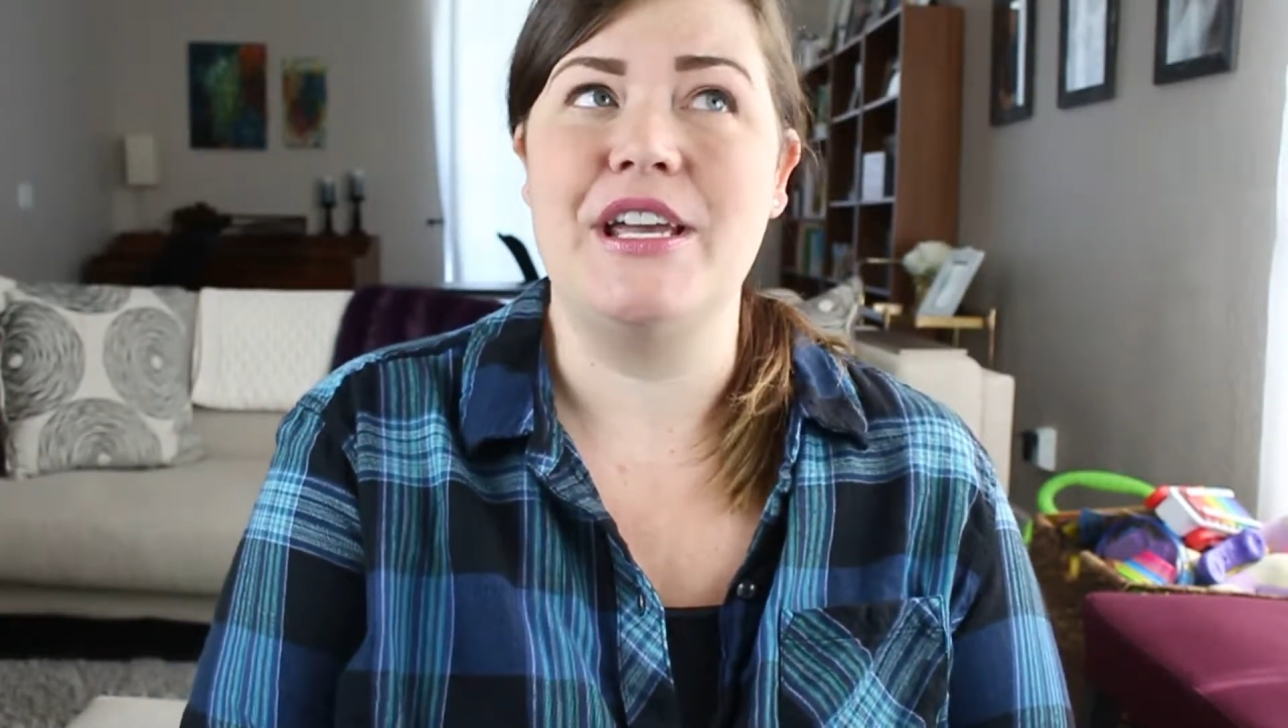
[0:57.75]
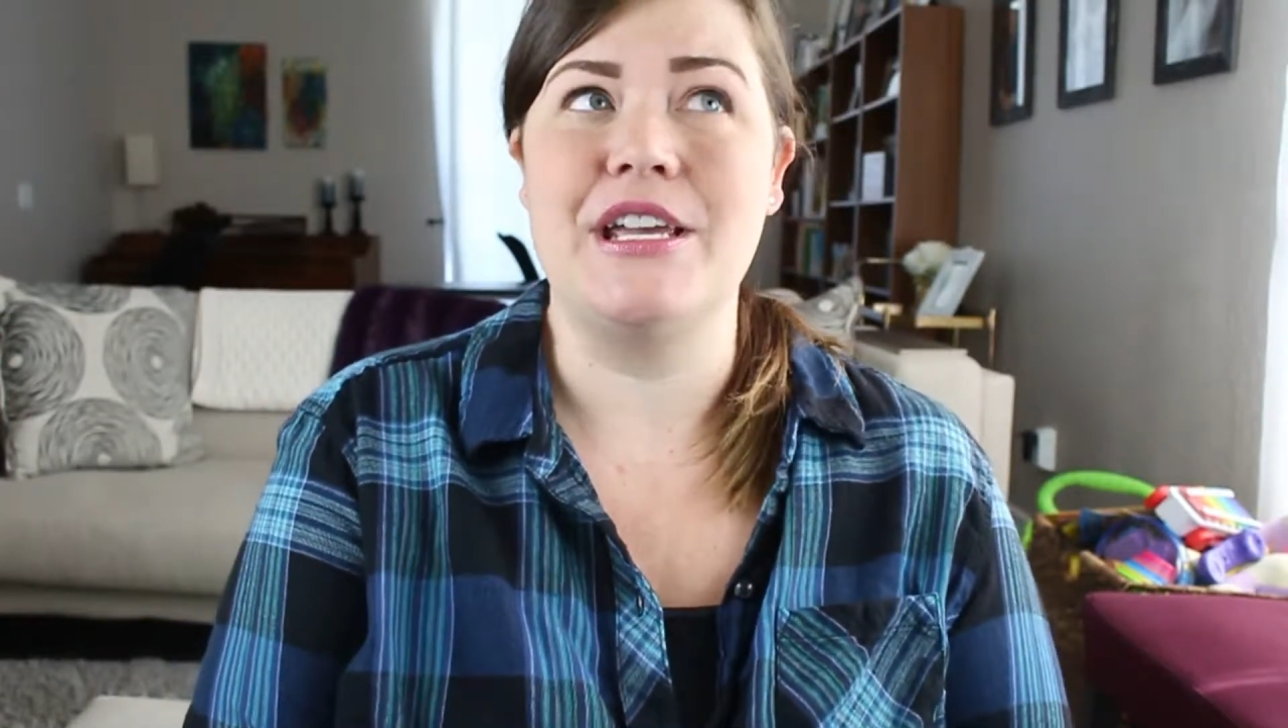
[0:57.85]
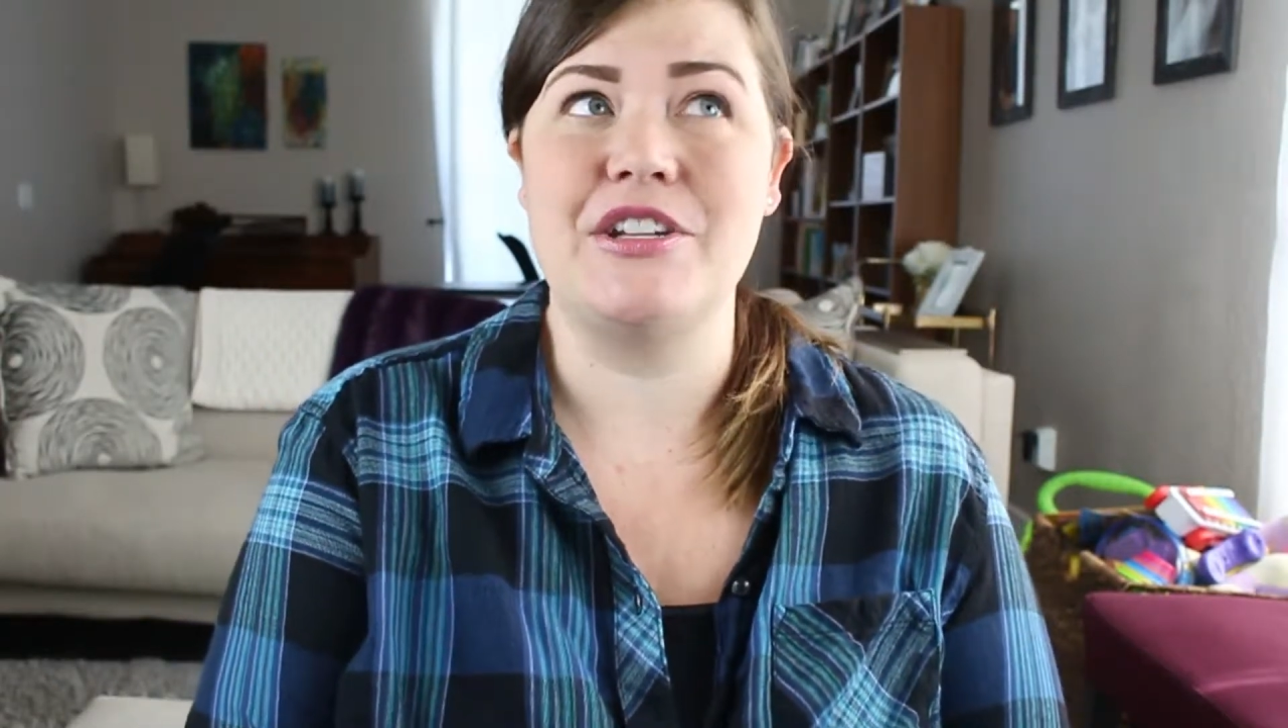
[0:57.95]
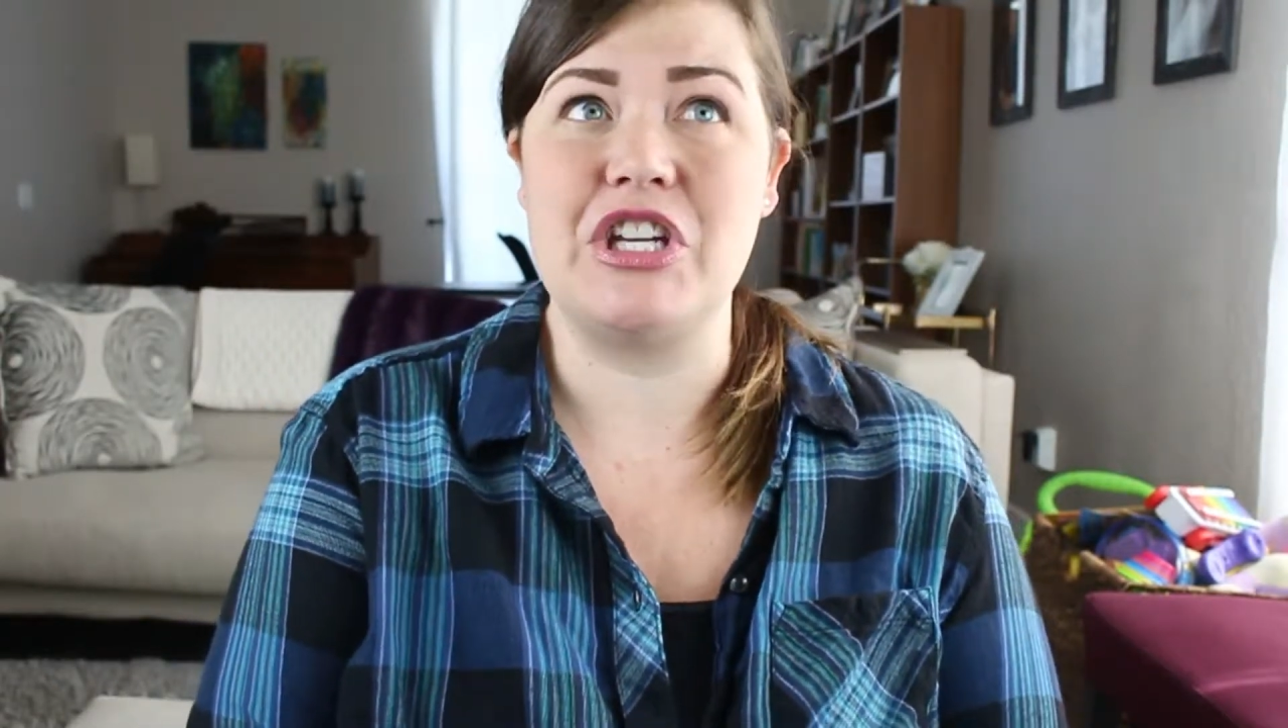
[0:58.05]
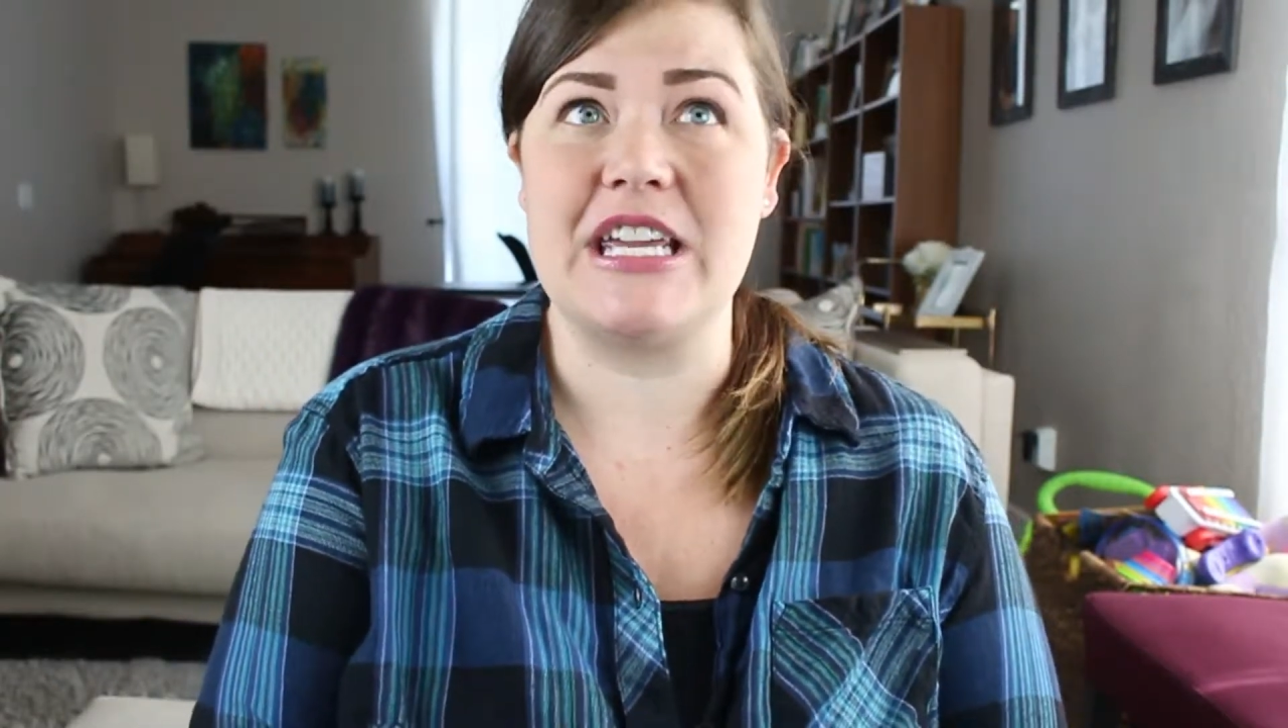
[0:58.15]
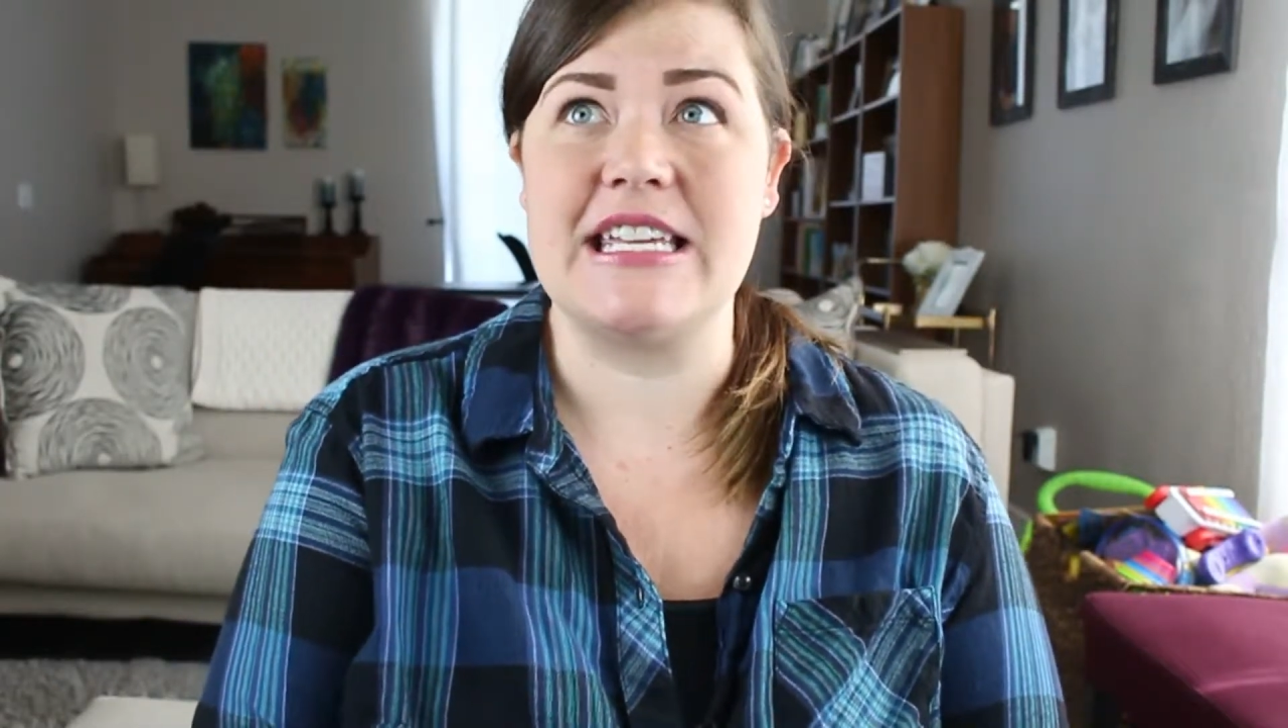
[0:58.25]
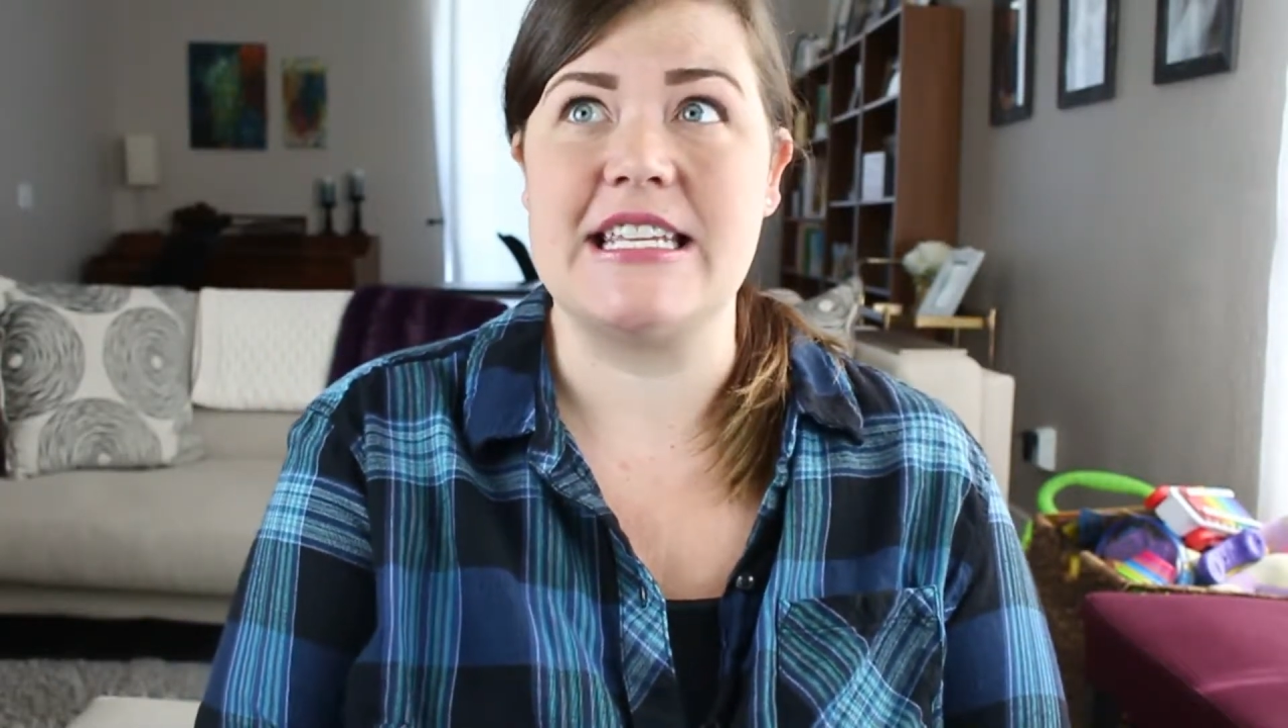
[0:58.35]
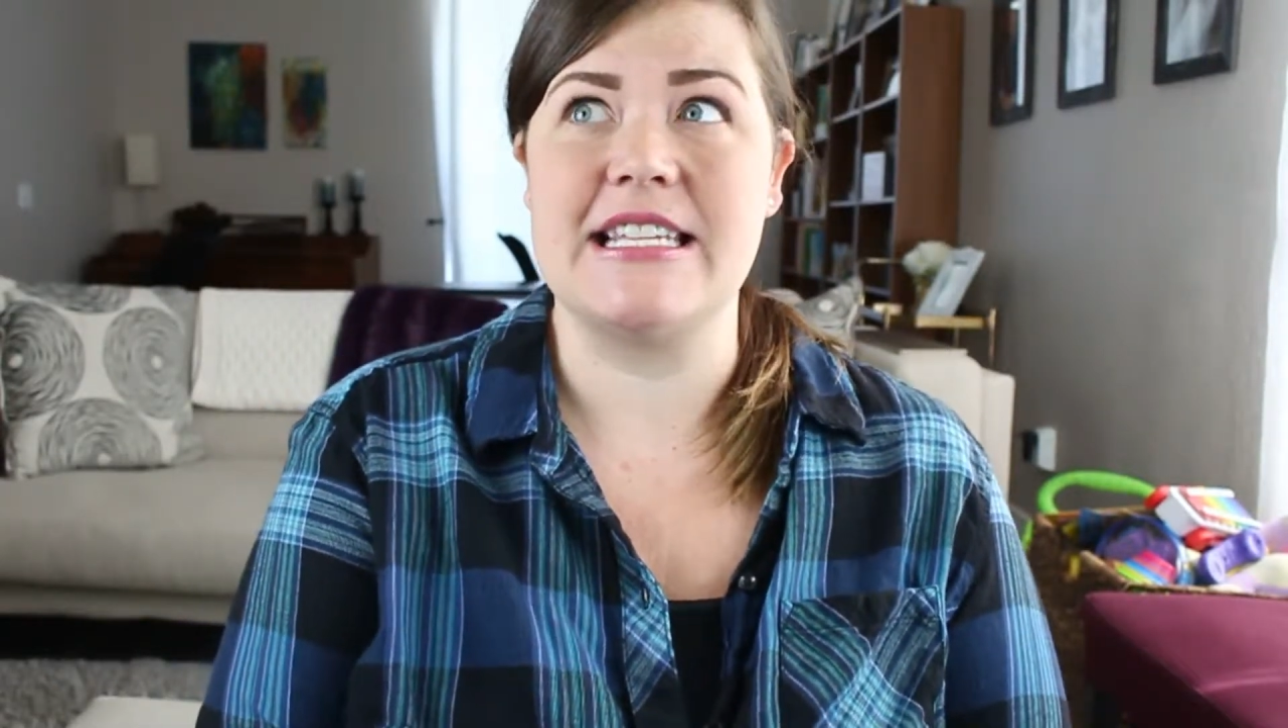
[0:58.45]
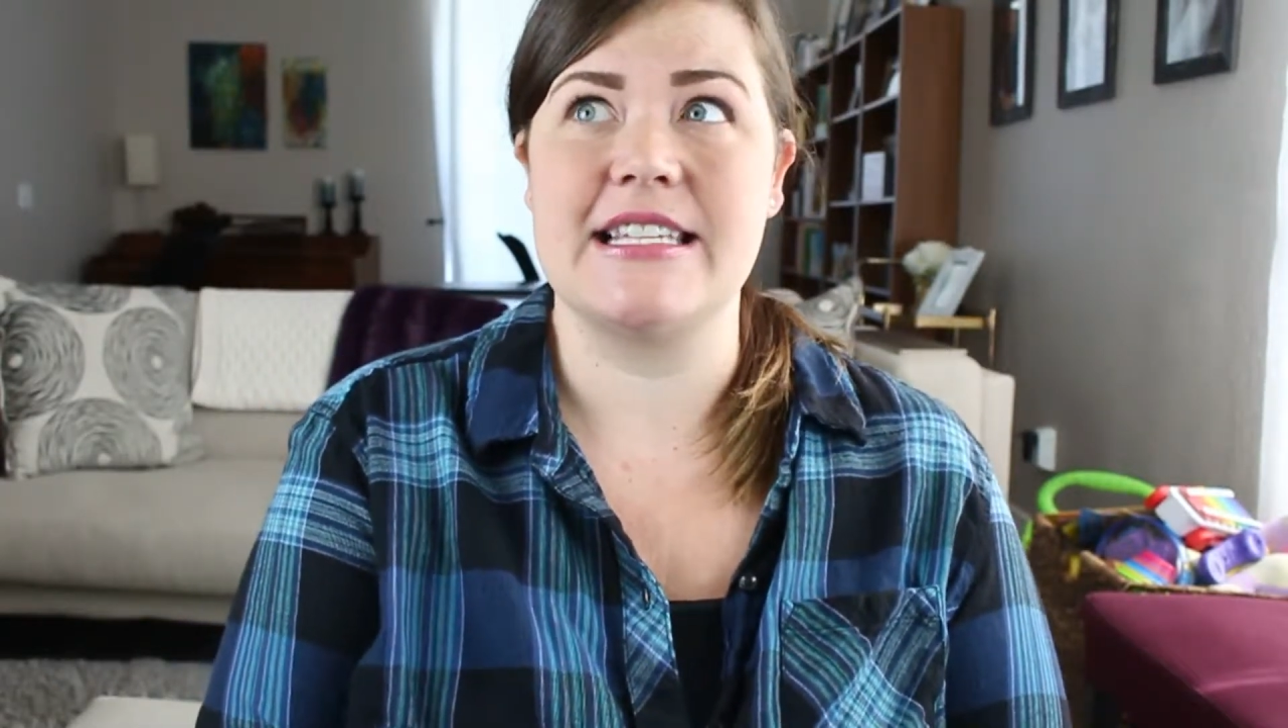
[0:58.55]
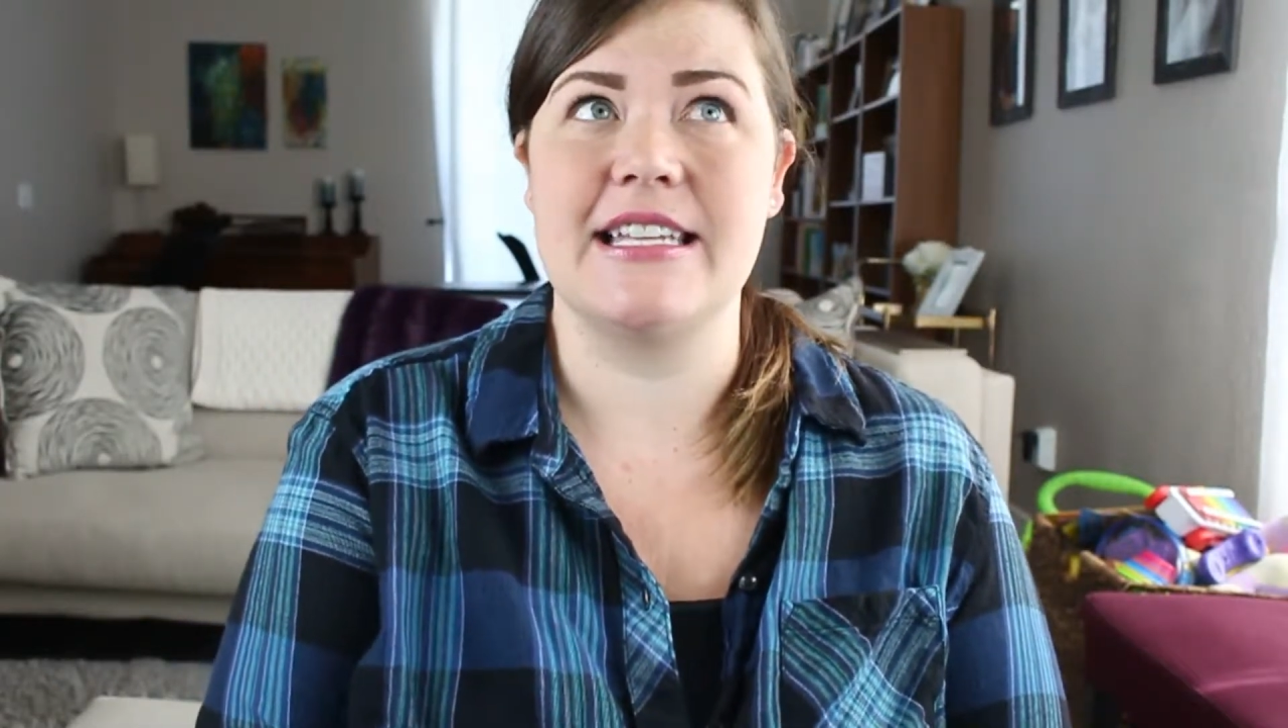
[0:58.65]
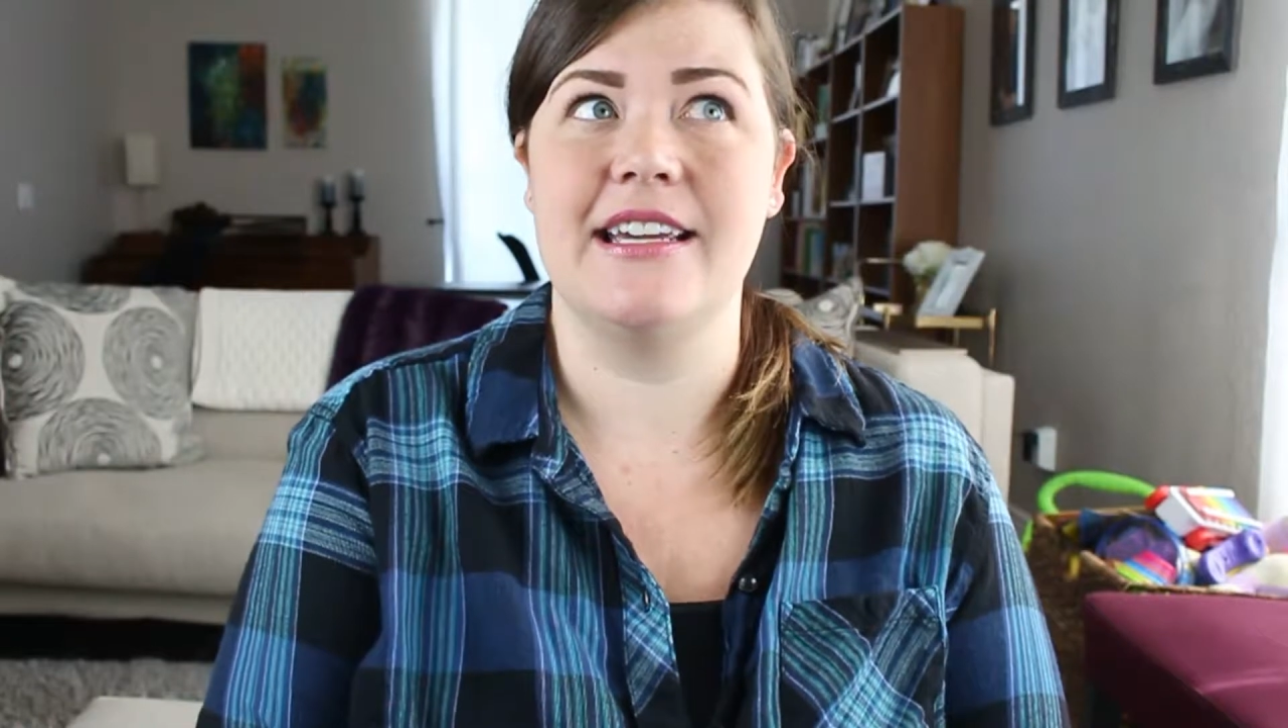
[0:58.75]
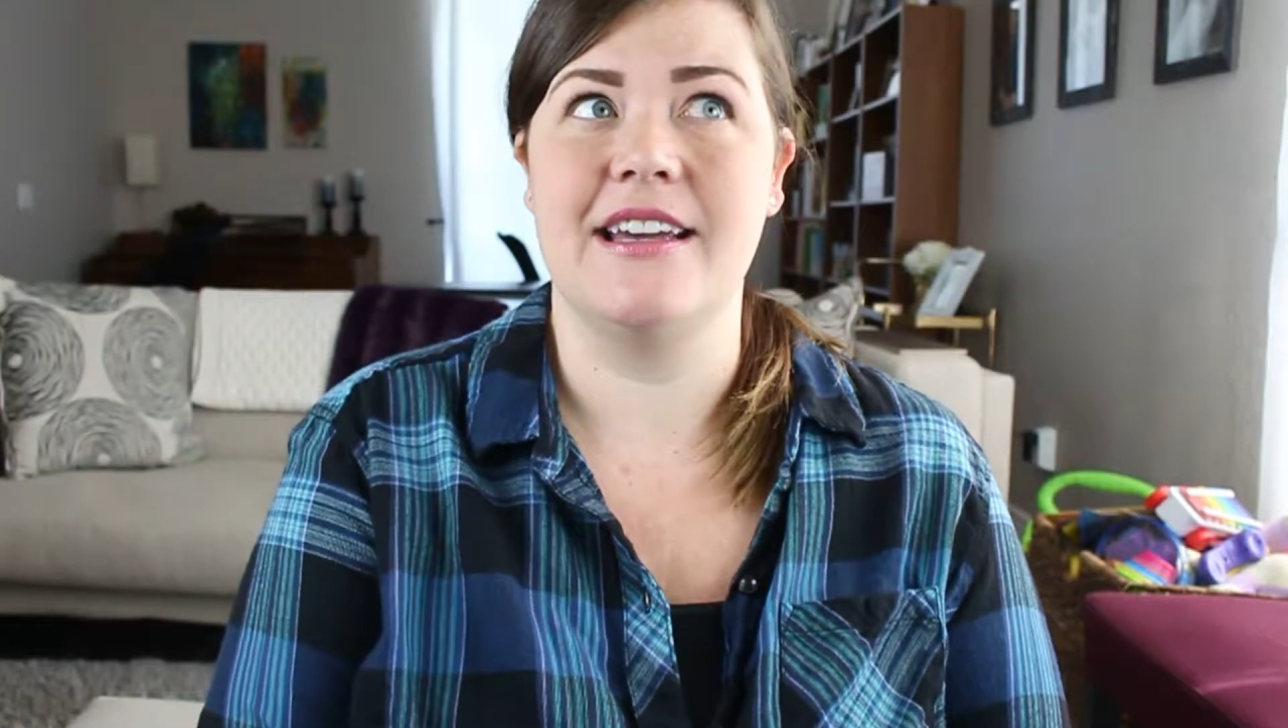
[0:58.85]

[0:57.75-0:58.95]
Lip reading: she is